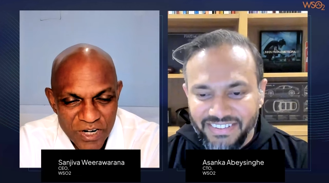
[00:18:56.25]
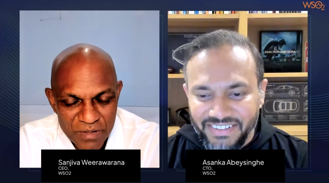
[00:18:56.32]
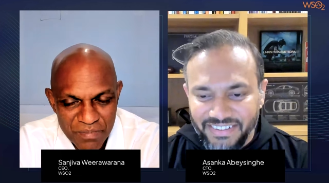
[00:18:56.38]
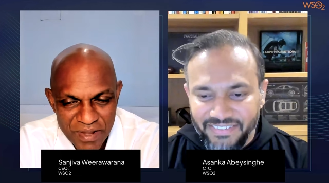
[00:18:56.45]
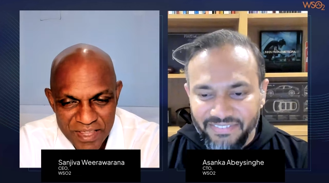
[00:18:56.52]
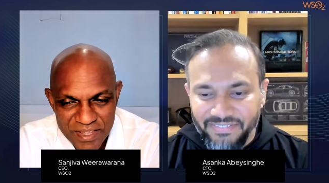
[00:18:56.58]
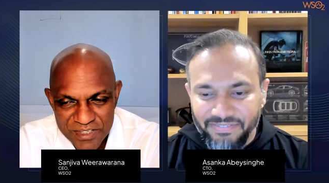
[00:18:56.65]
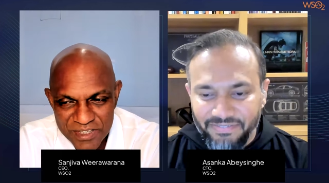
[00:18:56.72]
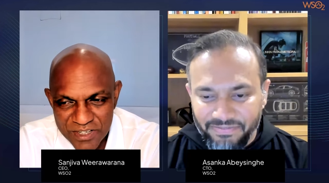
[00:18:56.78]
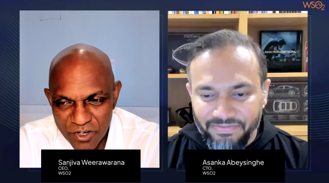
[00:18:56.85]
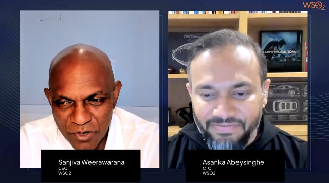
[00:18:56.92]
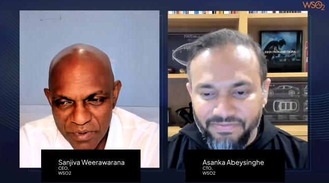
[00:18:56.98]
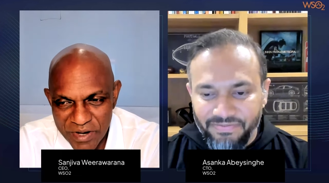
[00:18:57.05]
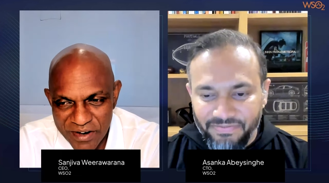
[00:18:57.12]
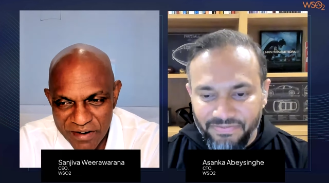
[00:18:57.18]
Speaker 1: it plays in
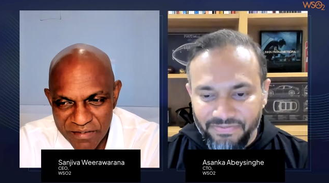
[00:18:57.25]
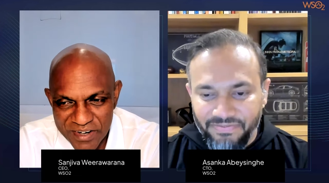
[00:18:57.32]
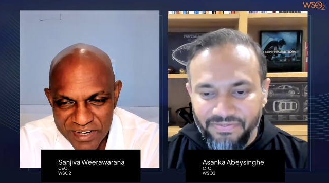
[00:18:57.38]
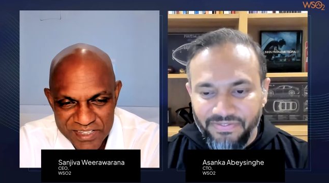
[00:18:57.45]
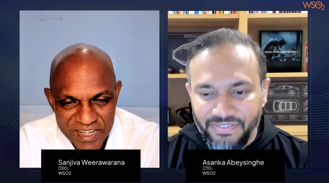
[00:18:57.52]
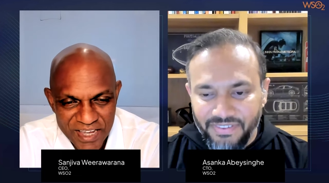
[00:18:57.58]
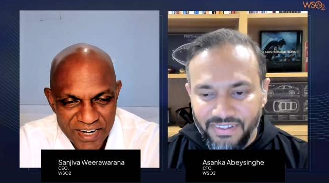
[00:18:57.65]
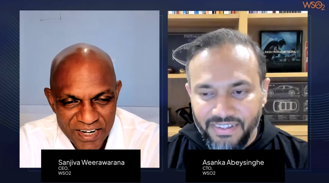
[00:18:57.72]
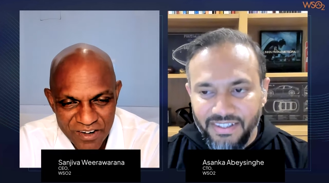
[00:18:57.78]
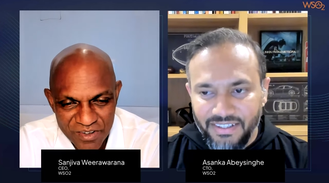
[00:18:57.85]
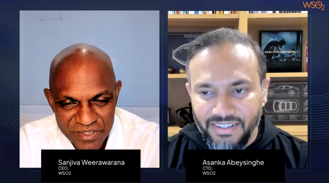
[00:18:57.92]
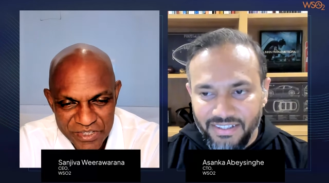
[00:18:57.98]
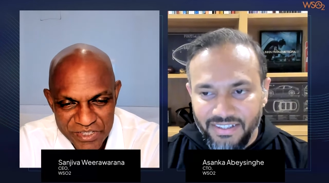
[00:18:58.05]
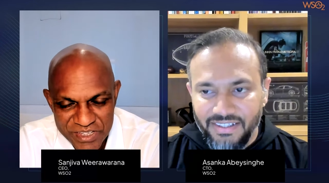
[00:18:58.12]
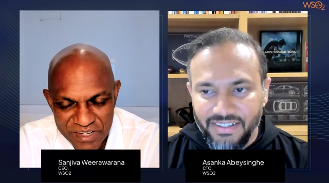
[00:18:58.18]
domain driven design and
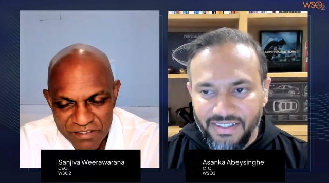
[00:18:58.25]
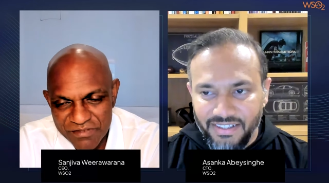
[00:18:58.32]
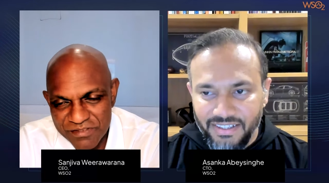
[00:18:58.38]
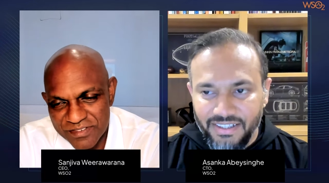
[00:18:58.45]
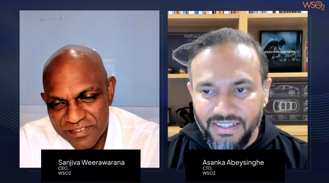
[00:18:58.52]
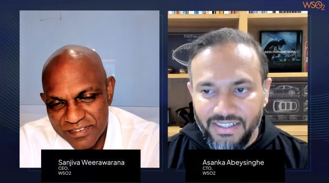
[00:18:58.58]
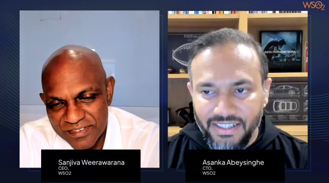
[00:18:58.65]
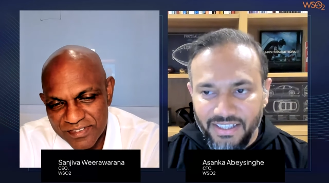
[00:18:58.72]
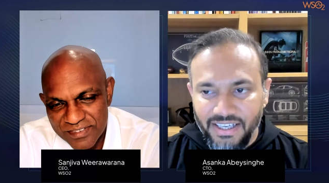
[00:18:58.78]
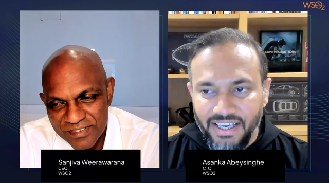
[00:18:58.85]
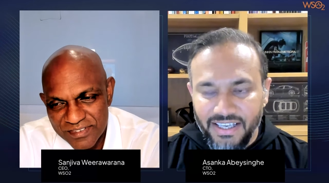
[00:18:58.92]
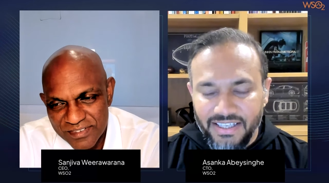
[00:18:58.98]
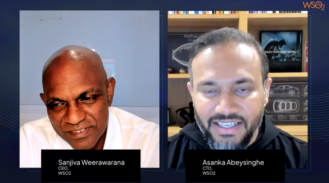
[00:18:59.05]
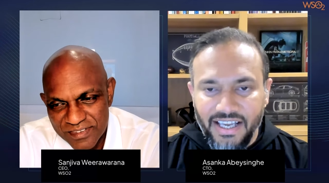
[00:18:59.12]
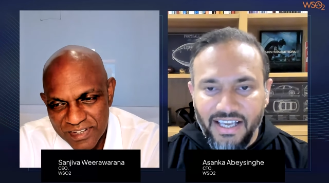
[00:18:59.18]
all this stuff.
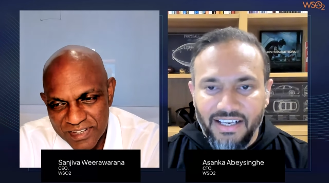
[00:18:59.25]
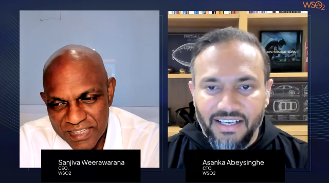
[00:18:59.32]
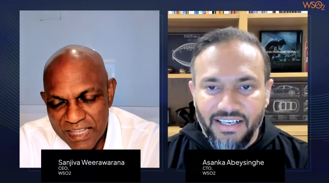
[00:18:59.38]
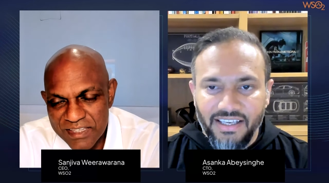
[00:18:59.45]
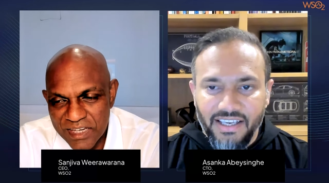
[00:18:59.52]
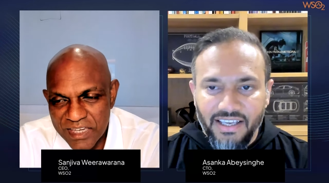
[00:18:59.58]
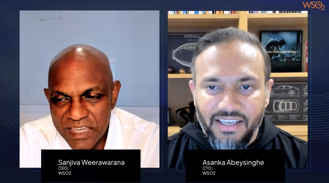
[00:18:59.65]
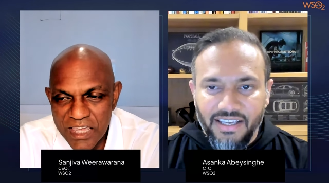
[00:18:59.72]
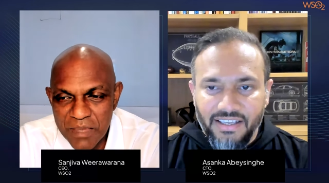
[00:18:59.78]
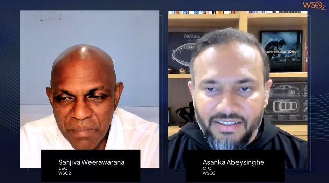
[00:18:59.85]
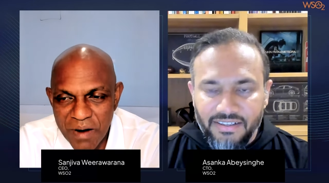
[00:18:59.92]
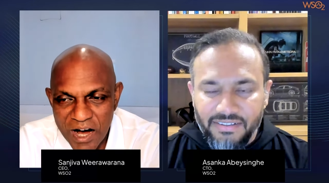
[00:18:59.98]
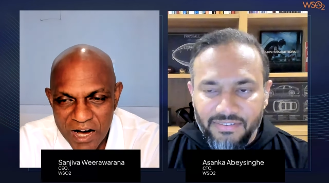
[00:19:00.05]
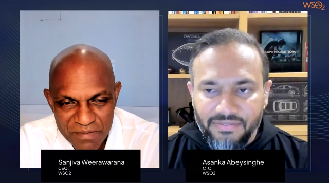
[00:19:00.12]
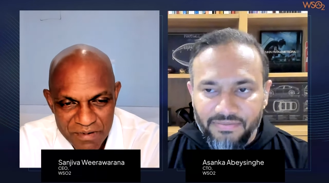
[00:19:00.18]
Exactly. So that's a key
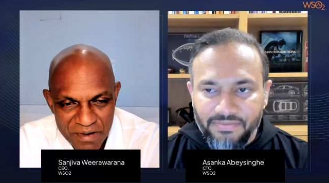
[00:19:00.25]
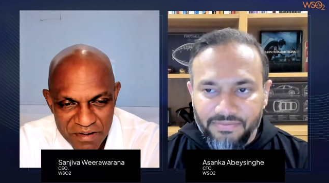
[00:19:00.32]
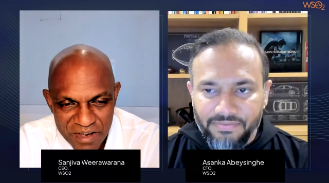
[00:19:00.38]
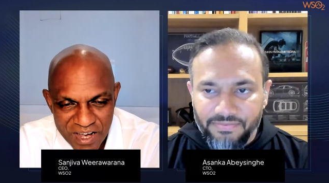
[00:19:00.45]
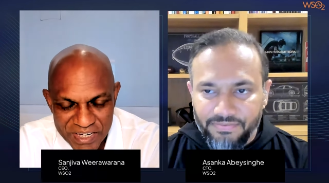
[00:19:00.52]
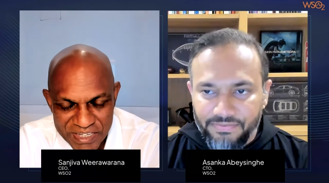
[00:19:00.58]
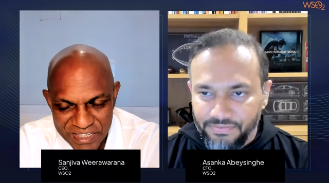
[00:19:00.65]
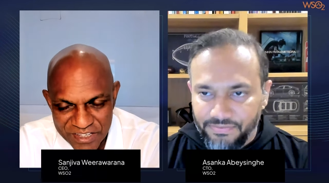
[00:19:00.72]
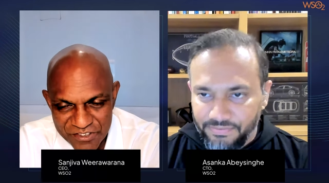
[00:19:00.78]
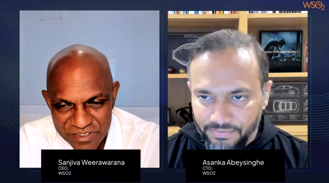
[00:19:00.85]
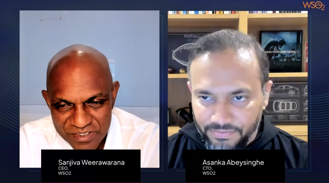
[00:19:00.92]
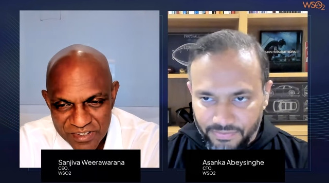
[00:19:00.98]
part of our architecture,